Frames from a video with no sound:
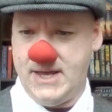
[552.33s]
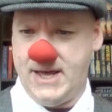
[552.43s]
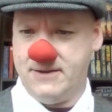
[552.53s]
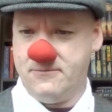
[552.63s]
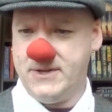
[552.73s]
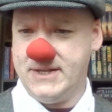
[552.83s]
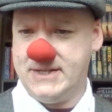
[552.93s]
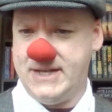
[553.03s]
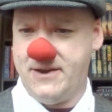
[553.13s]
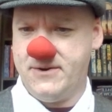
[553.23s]
and with a
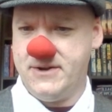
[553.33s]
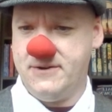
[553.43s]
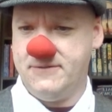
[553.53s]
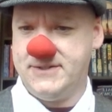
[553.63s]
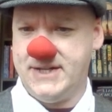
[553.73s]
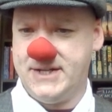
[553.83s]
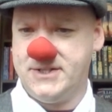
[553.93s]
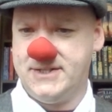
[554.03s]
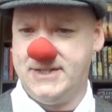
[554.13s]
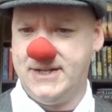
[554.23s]
terror of
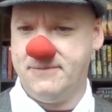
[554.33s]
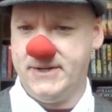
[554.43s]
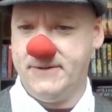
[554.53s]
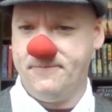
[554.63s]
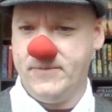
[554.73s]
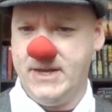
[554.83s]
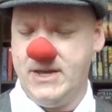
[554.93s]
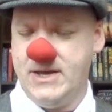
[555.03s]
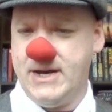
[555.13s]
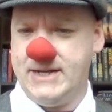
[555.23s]
such a stigma.
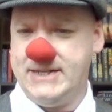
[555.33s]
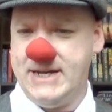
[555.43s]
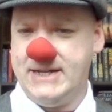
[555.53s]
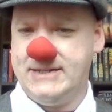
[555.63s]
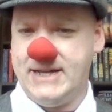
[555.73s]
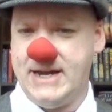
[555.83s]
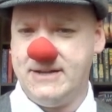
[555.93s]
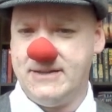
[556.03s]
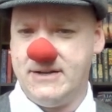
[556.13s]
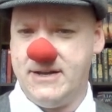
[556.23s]
I dare
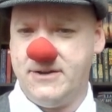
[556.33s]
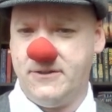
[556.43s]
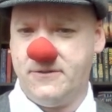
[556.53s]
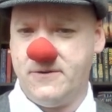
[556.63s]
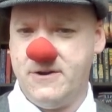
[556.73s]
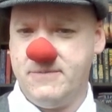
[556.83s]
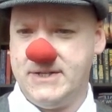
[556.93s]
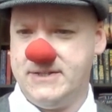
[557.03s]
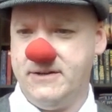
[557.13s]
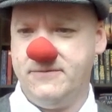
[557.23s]
say that I could throw
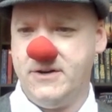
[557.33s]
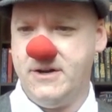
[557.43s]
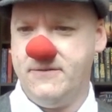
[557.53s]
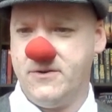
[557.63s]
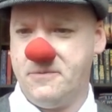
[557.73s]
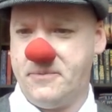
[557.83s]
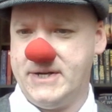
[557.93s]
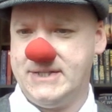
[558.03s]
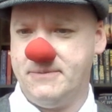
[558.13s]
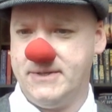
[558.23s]
myself over a
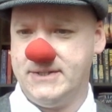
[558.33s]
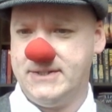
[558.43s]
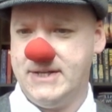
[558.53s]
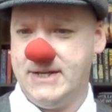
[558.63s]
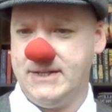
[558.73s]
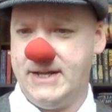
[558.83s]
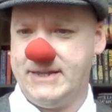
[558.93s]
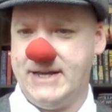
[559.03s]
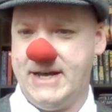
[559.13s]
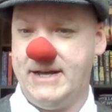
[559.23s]
precipice,
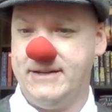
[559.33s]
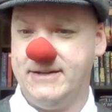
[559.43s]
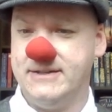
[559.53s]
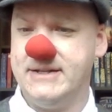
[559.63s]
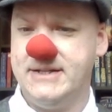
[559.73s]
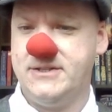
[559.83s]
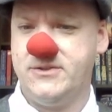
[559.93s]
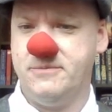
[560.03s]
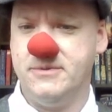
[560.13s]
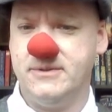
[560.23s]
like the Hun in the
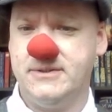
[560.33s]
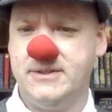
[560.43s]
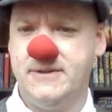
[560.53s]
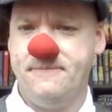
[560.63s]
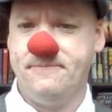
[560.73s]
history books,